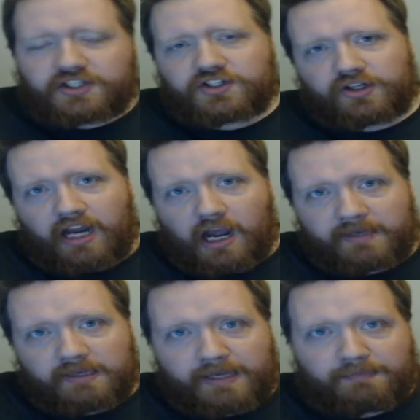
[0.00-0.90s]
sure how
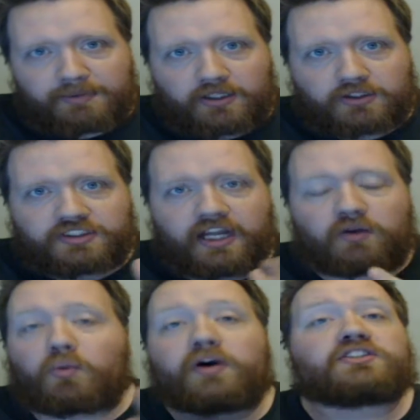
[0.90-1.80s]
many people
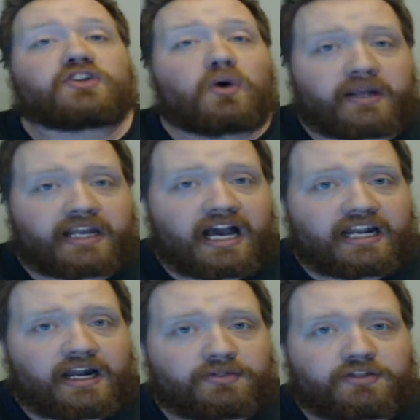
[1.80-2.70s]
understand what's going
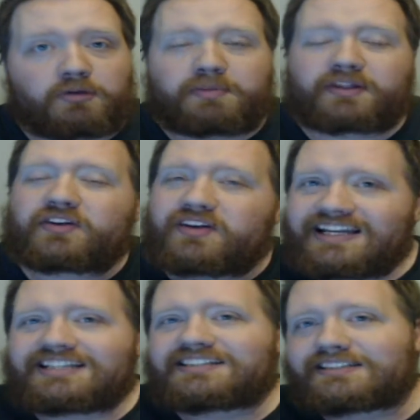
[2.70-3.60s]
on out there, but there
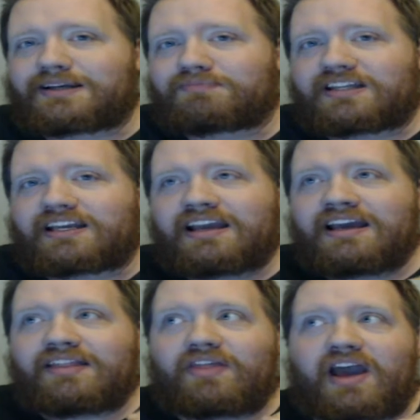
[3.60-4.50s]
is something
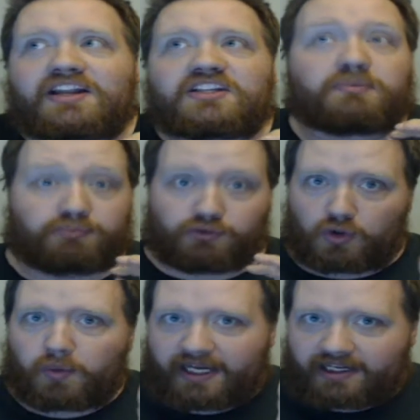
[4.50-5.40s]
that is
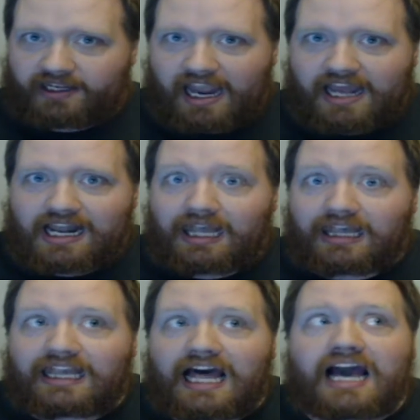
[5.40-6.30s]
brewing, and a
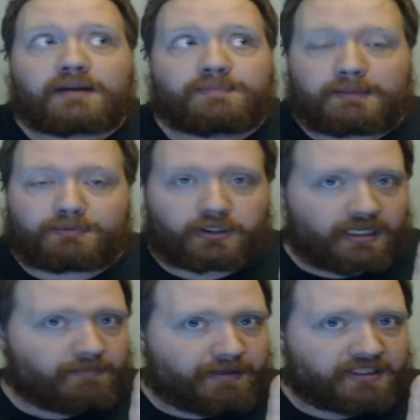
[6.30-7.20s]
lot of people are
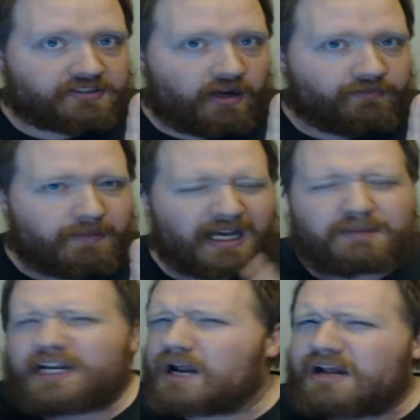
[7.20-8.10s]
getting pissed off about
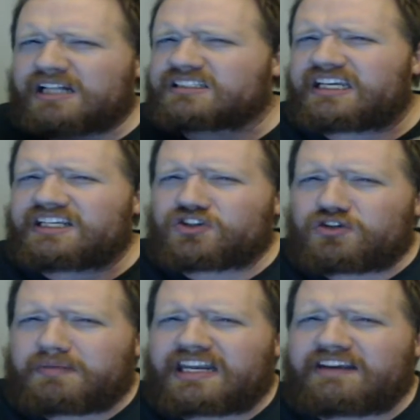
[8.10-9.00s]
it. But I'm not seeing
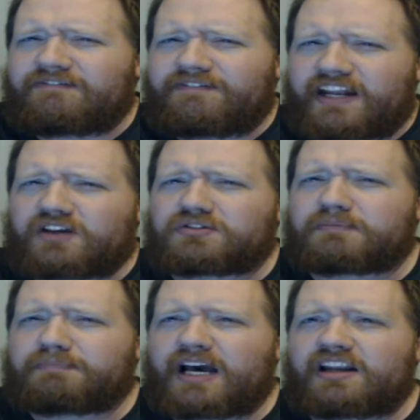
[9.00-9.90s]
too many videos
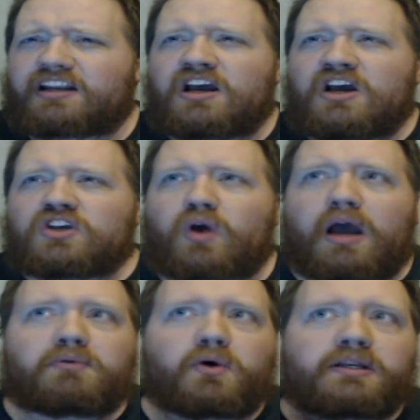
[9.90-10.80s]
about it, so
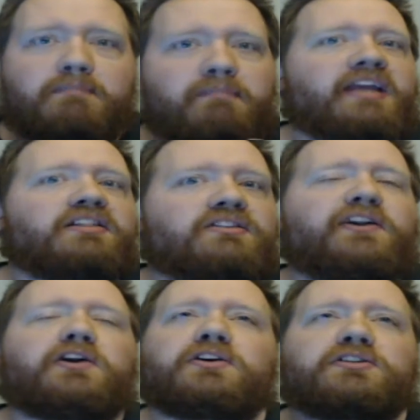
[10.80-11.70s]
I'm going to make this
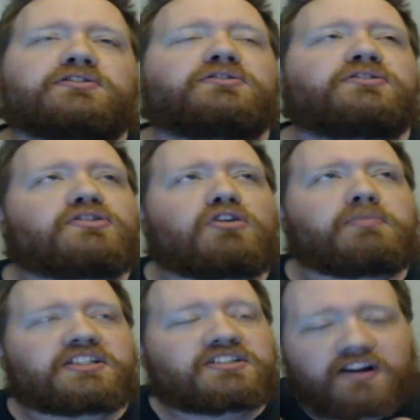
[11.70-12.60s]
video because there's so
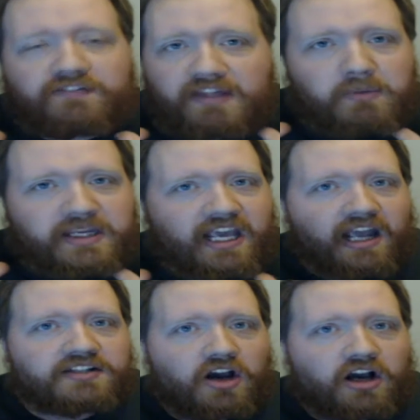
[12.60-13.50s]
much stuff that we
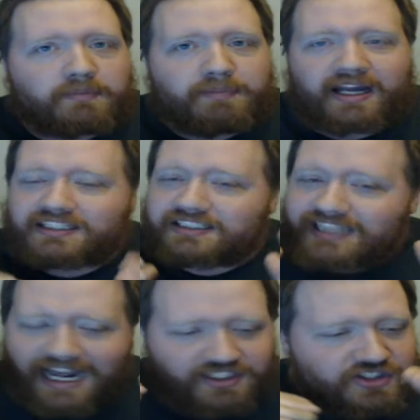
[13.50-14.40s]
can talk about. It's
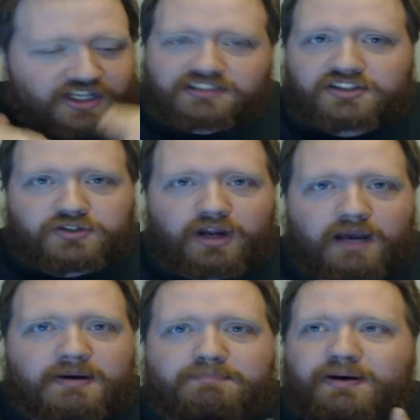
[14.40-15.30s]
not just the
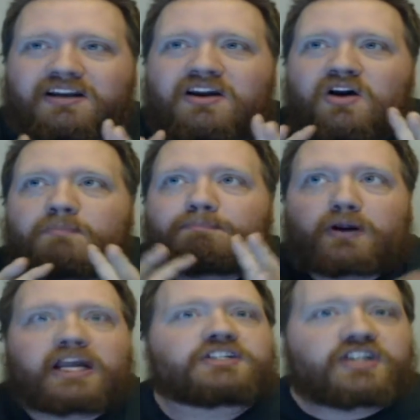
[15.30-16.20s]
drama, but
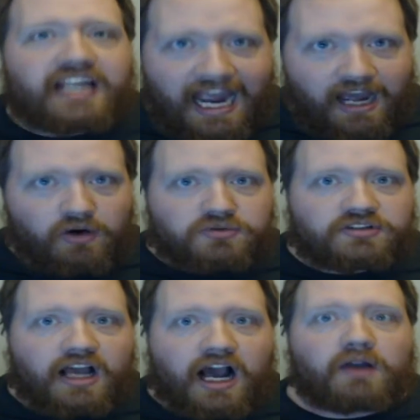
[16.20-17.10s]
branching
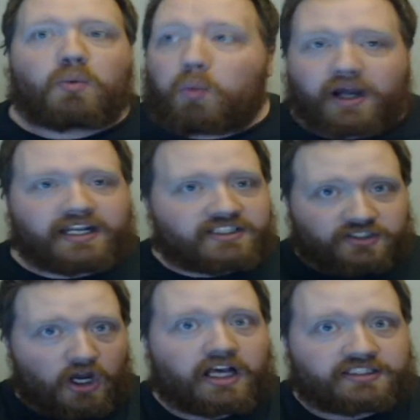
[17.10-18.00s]
out on what is
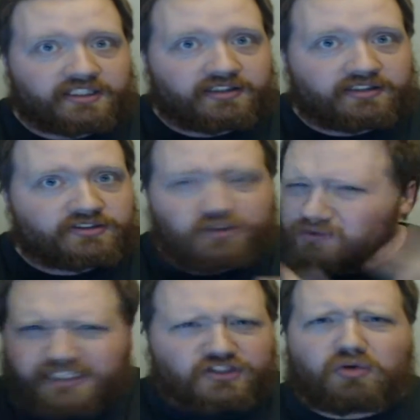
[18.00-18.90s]
causing this. So
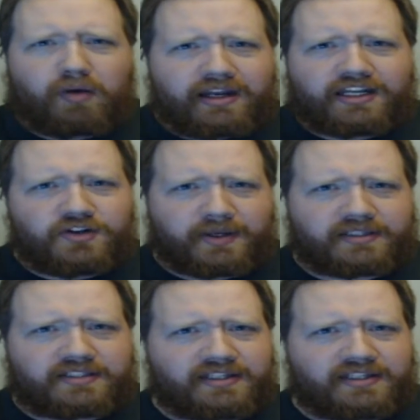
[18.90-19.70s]
let's go right into it.